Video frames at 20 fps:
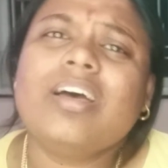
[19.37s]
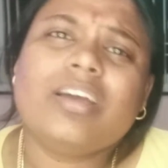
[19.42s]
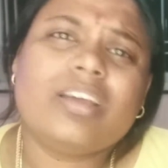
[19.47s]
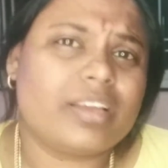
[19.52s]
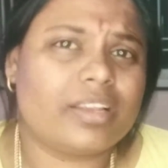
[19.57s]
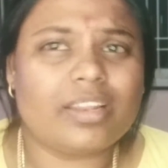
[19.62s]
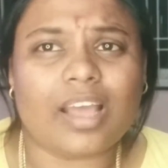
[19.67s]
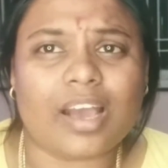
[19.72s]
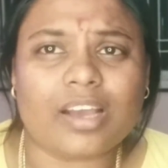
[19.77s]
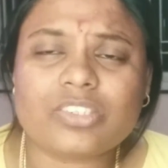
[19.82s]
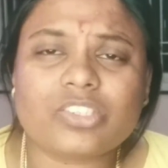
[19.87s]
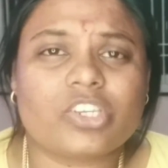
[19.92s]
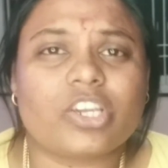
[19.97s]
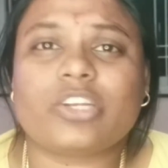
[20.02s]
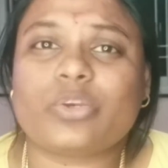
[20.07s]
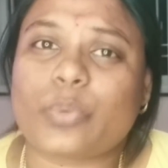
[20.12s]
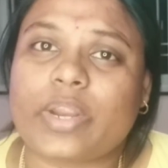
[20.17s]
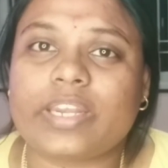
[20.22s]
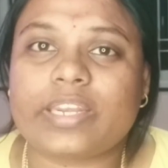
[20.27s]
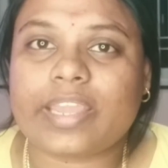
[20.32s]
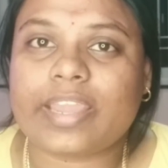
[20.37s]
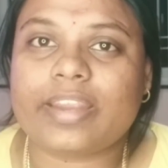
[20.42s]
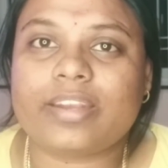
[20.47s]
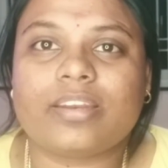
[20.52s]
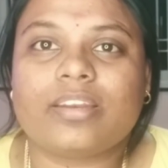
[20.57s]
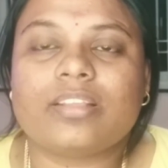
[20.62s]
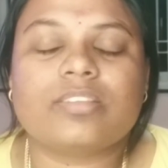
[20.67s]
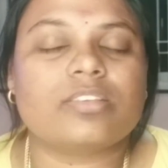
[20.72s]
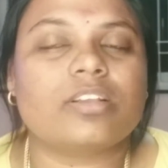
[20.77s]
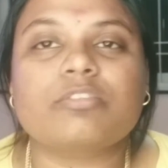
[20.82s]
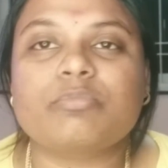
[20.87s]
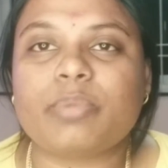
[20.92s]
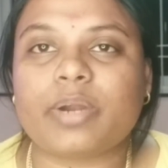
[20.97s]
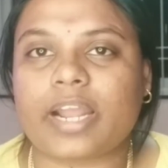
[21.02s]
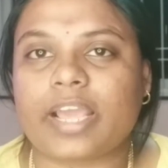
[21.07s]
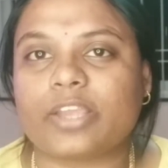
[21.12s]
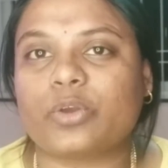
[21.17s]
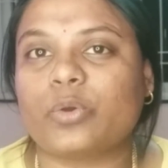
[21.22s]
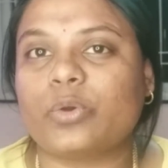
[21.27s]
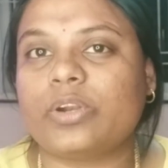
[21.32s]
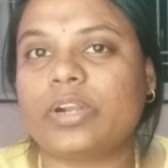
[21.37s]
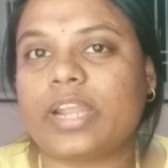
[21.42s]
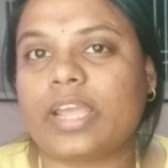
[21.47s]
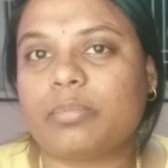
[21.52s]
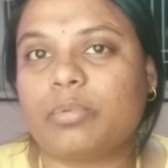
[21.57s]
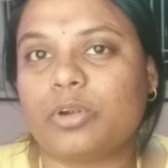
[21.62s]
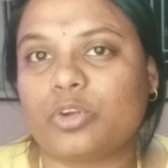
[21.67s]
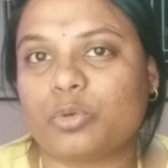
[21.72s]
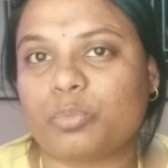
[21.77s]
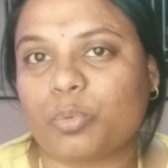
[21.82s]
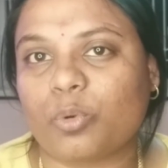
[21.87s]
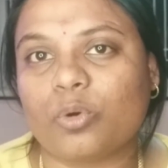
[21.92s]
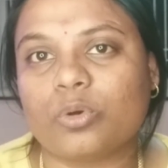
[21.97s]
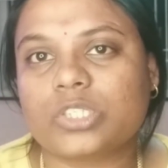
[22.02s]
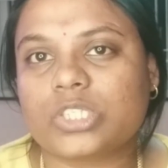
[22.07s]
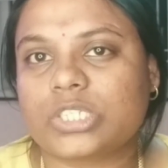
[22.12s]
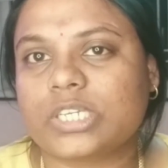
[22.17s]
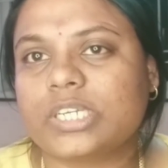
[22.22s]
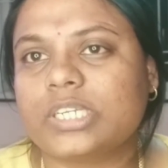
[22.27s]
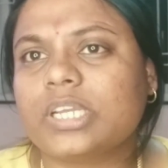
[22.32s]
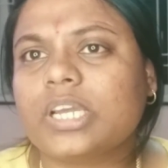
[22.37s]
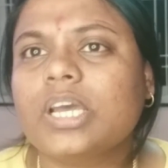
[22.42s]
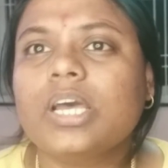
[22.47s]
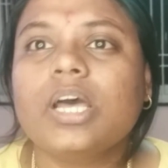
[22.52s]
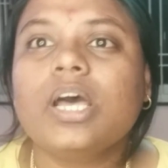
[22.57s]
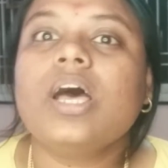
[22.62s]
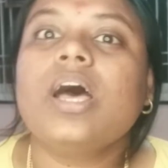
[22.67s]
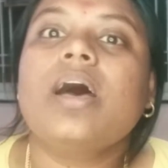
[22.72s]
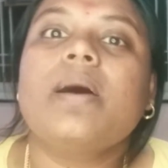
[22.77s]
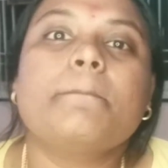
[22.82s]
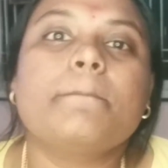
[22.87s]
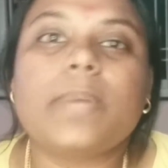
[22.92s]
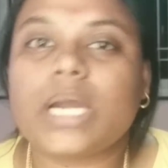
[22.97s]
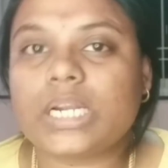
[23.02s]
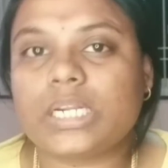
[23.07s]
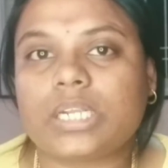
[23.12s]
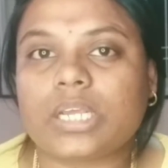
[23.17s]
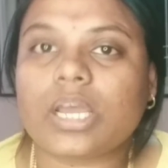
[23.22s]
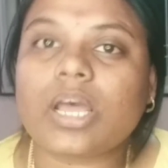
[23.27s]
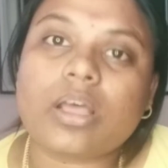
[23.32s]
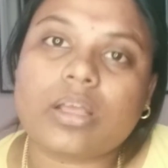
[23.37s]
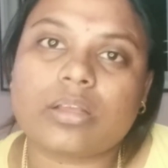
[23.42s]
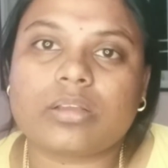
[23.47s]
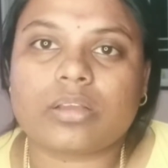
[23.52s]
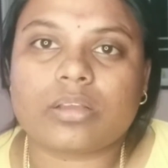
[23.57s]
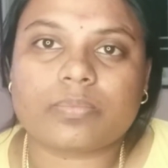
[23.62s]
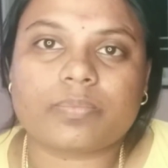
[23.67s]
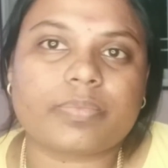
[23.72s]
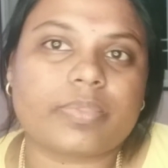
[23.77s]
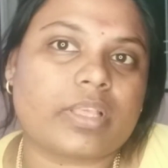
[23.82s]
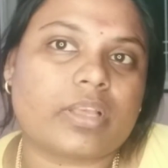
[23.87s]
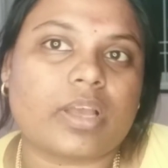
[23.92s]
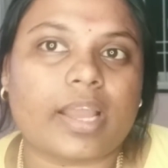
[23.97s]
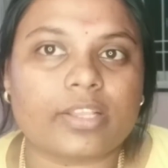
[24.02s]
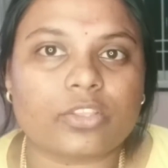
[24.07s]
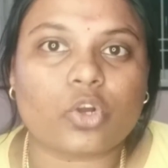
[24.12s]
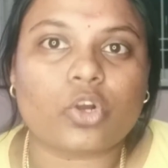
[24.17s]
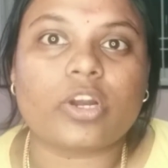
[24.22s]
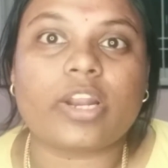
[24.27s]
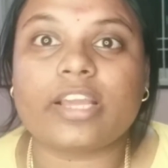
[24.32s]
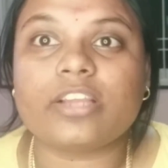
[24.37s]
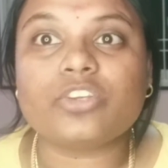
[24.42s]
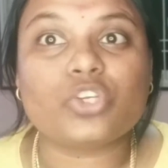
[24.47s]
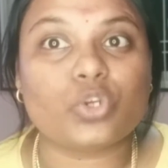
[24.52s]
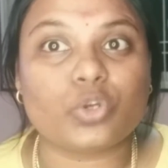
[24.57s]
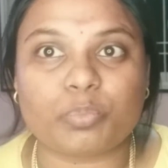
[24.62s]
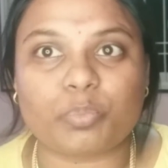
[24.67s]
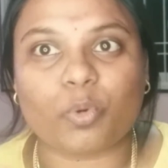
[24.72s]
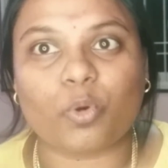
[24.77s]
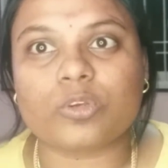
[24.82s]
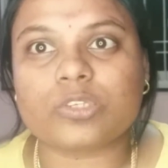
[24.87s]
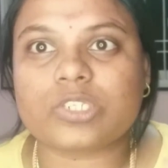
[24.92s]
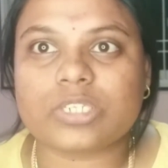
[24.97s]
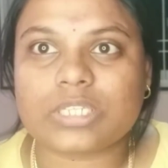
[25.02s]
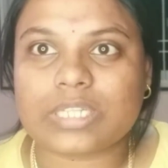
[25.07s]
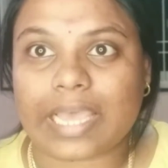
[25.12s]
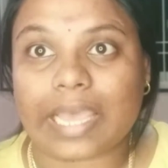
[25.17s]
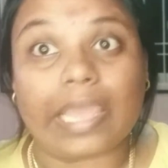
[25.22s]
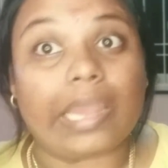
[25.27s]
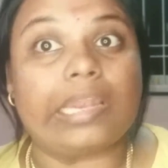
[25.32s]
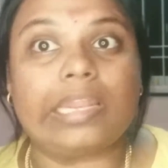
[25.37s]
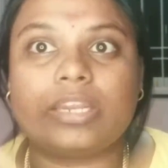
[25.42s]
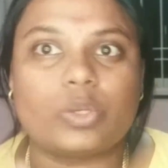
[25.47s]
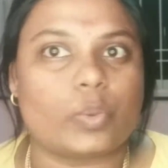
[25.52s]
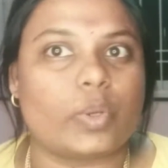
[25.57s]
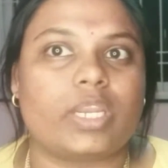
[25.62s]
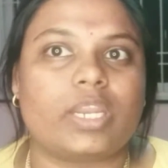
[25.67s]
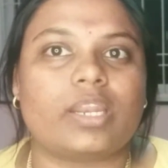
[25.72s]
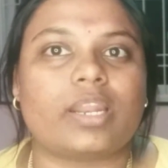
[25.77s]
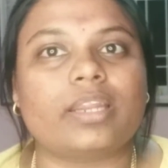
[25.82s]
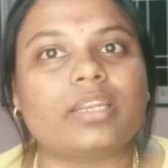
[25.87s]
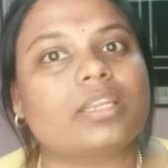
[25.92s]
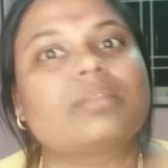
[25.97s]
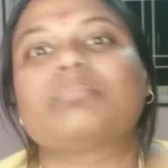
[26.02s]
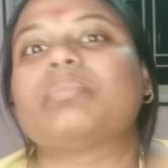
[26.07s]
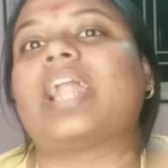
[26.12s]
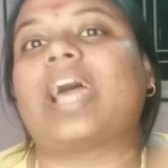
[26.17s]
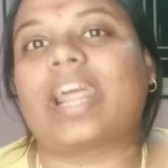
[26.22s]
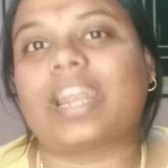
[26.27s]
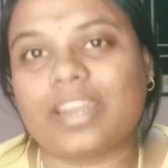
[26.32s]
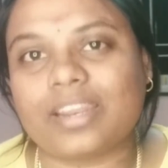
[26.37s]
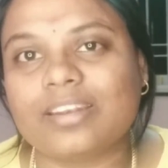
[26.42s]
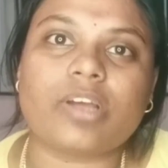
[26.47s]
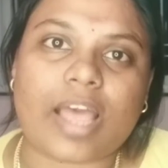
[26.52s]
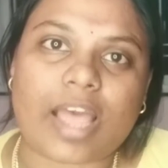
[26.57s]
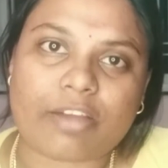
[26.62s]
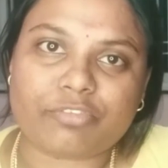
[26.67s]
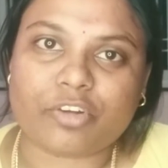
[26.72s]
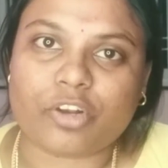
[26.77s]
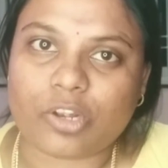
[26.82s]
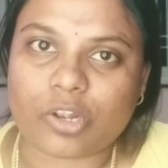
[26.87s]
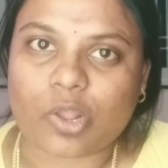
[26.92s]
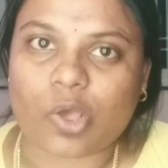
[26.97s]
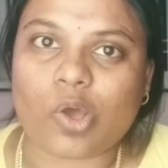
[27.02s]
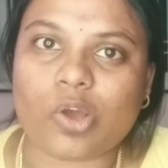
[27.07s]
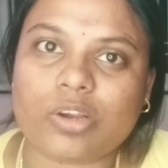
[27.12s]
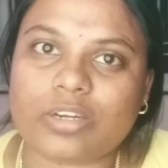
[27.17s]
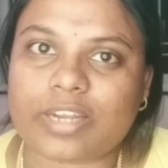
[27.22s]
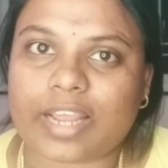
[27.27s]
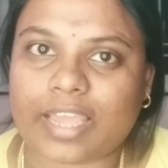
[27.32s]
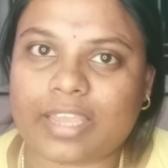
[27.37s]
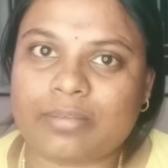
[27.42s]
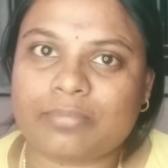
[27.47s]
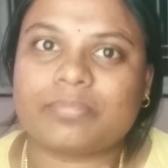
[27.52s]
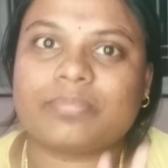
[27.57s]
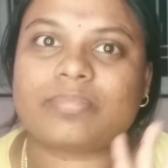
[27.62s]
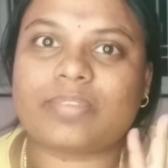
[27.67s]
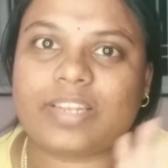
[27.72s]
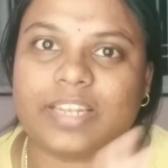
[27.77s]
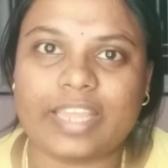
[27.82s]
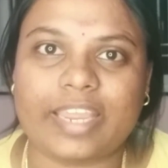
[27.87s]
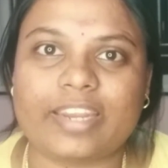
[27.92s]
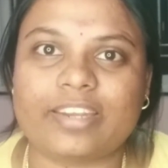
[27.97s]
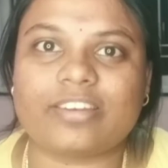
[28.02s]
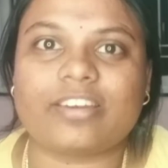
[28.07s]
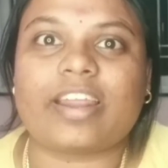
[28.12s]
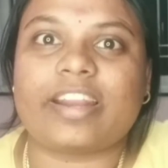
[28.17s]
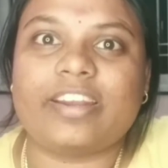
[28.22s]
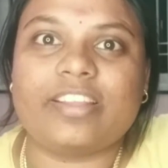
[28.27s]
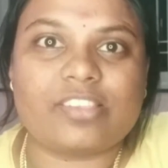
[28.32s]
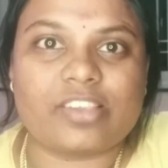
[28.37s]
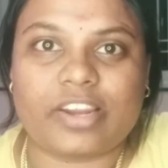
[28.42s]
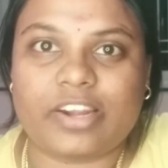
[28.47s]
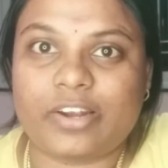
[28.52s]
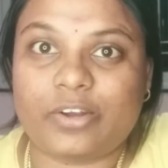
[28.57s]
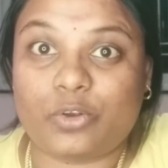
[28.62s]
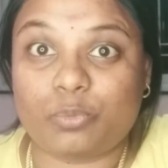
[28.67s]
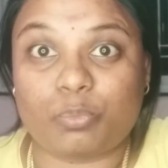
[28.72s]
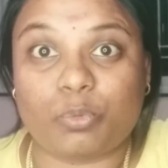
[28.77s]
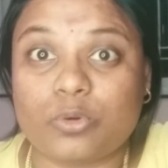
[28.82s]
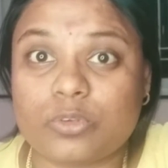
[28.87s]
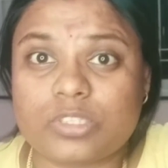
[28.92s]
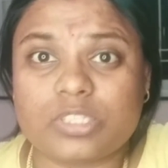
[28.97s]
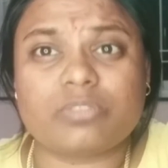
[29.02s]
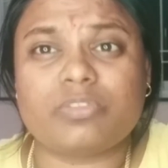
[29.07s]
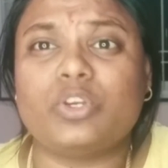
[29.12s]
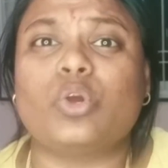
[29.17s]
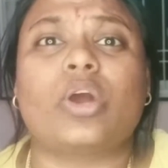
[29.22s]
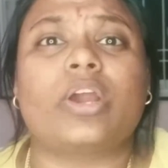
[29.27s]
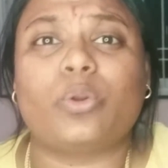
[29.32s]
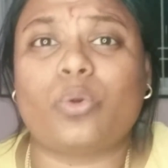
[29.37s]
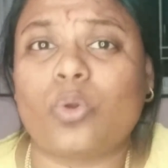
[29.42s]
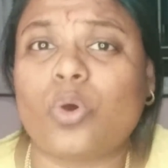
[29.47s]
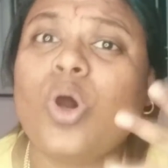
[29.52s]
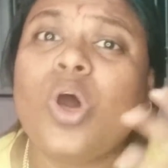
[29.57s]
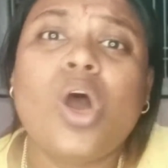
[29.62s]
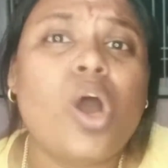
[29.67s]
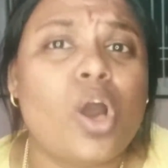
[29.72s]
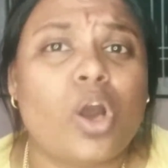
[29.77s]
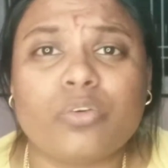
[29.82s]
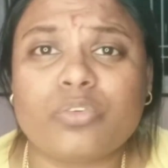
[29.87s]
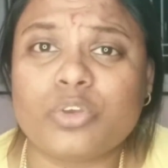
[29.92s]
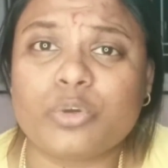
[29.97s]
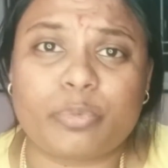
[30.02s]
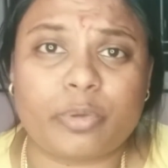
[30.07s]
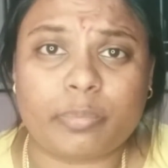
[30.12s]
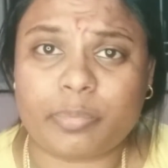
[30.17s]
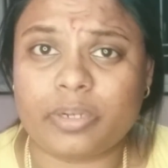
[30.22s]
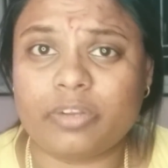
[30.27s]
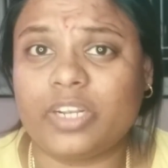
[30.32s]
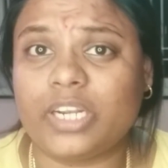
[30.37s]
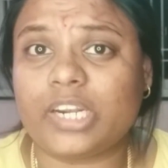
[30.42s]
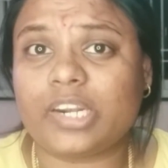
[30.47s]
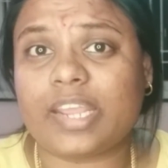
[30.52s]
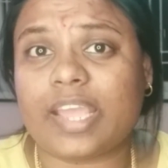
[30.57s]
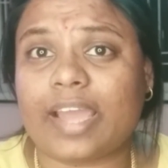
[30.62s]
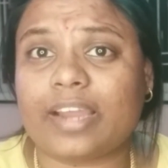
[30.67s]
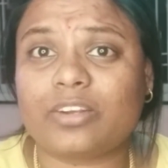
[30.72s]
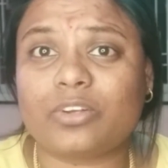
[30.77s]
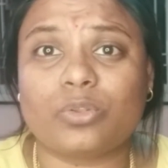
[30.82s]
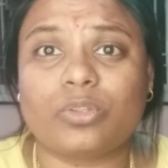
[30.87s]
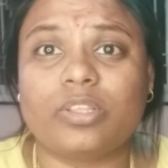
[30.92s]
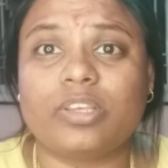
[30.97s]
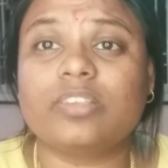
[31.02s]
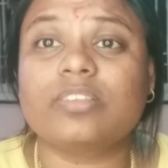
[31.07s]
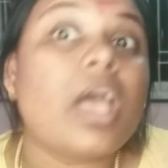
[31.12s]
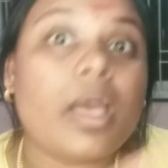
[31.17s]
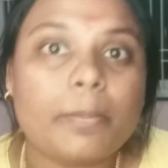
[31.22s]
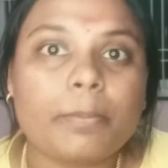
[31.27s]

last year 2018 itself, but I couldn't able to post it. But I thought I should post in early 2019, but I didn't. After a long time later, I decided to post this video. I don't know how you people will react to this,